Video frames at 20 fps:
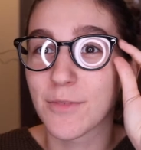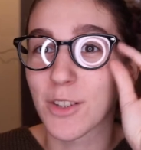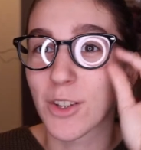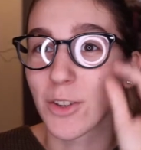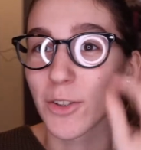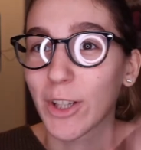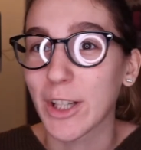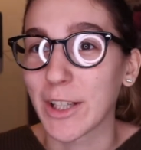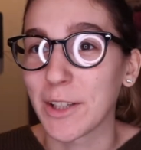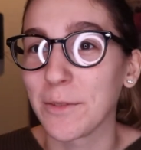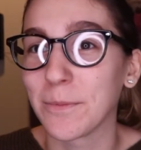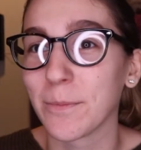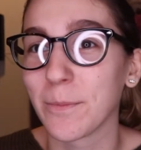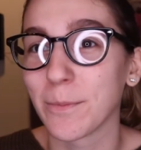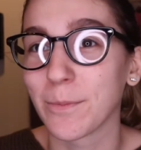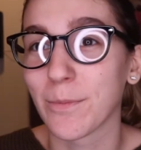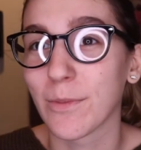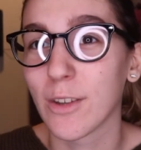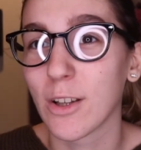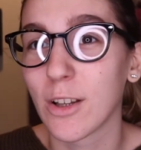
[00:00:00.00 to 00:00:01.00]
Okay.
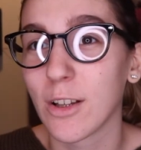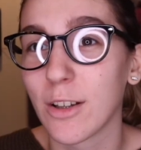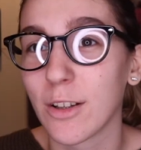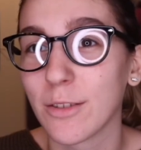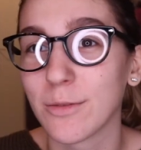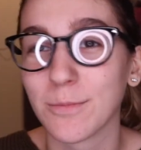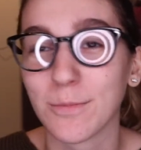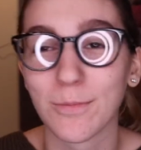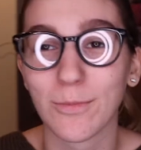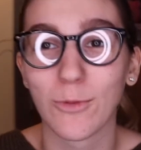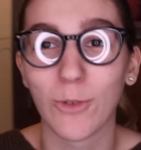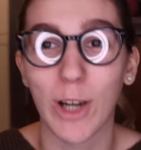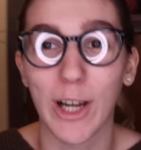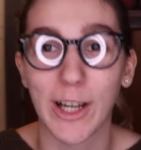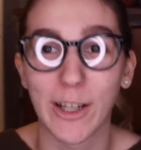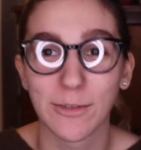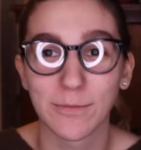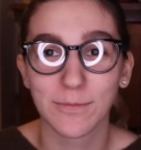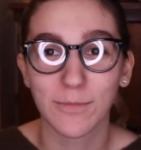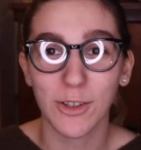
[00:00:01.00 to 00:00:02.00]
Wow.
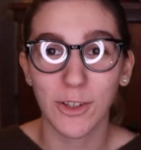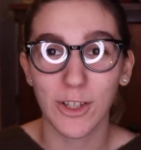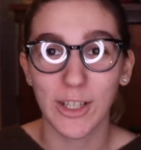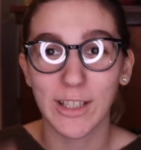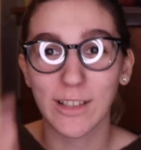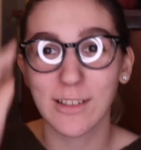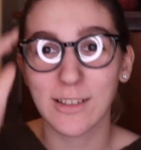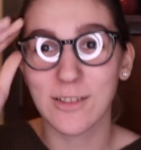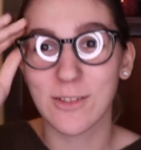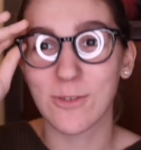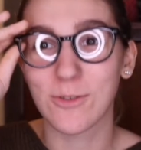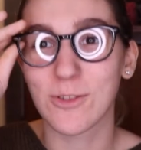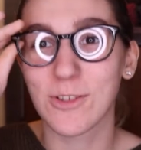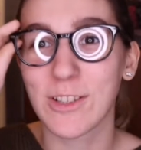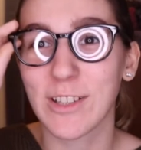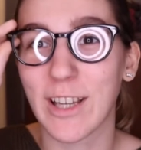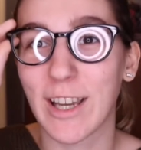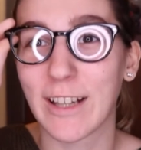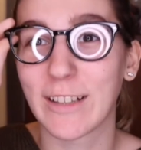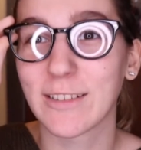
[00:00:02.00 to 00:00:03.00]
Alright, let's do
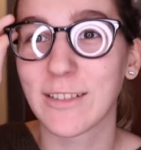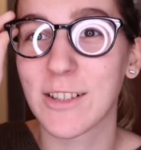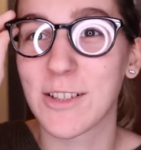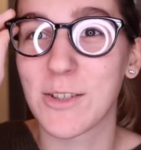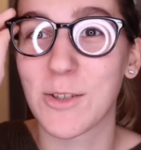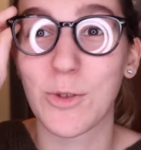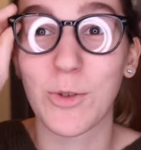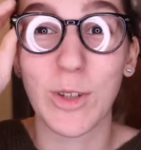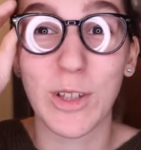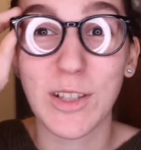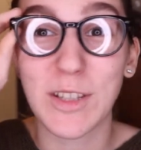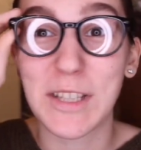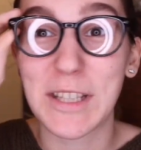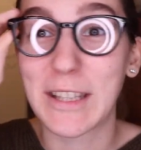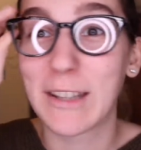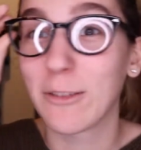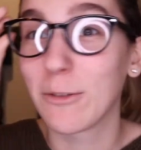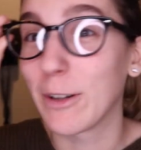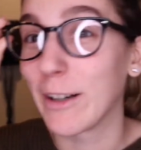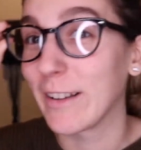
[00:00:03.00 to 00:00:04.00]
this again because you can
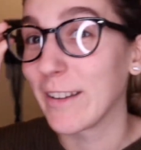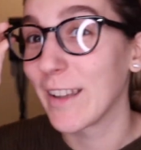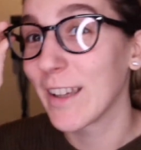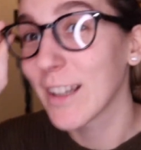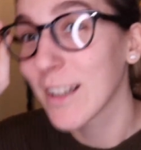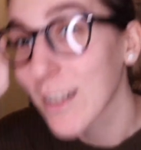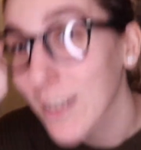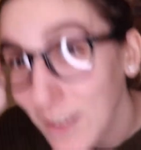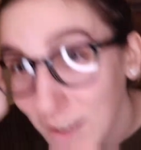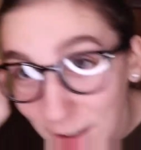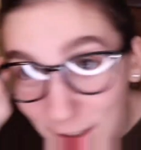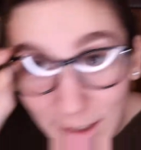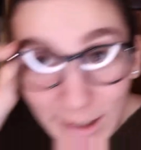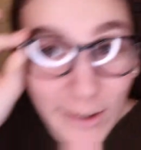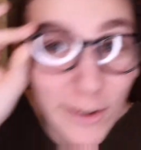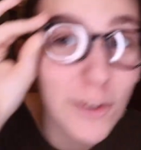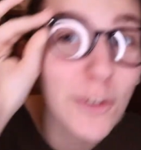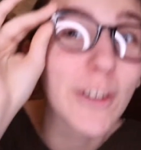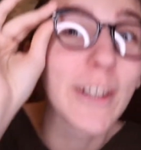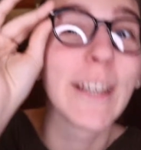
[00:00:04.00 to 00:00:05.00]
see the ring light
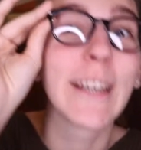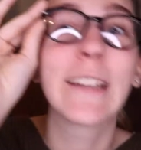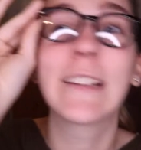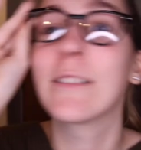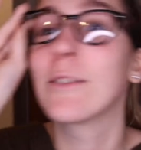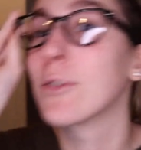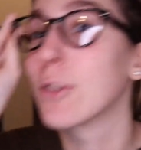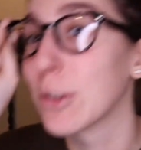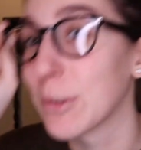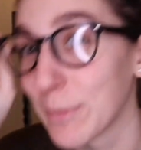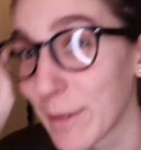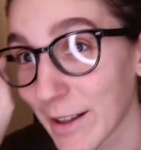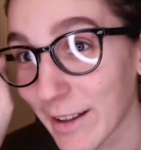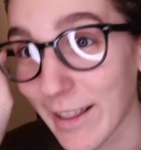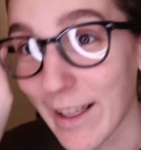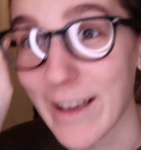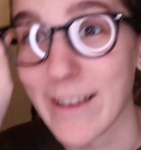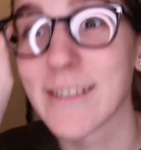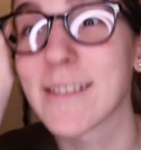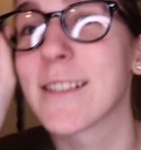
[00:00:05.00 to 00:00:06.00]
clearly through my
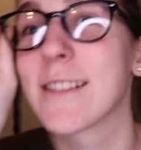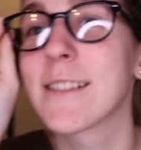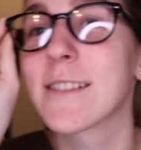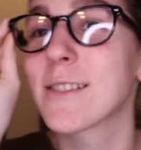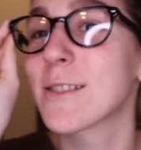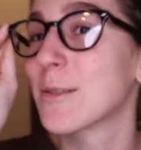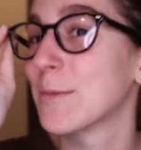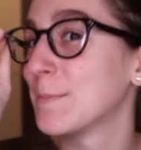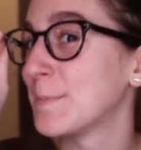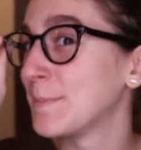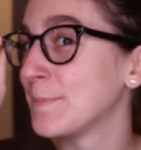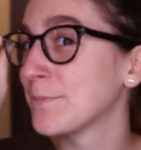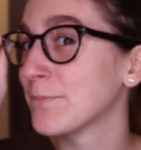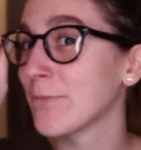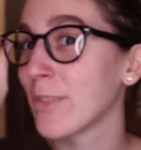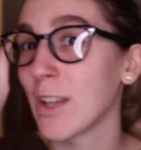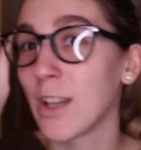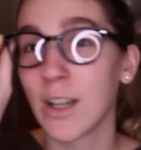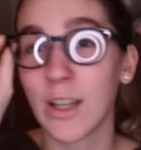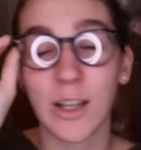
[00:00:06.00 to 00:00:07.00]
glasses.
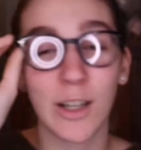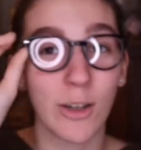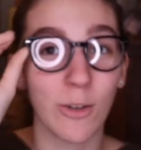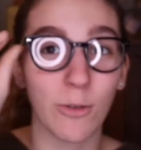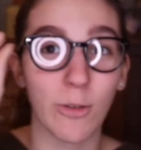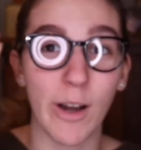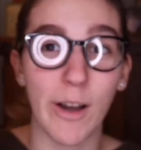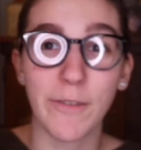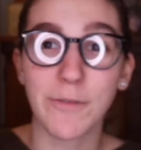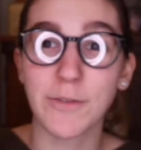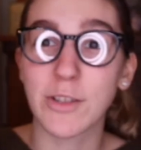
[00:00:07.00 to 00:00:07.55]
Rough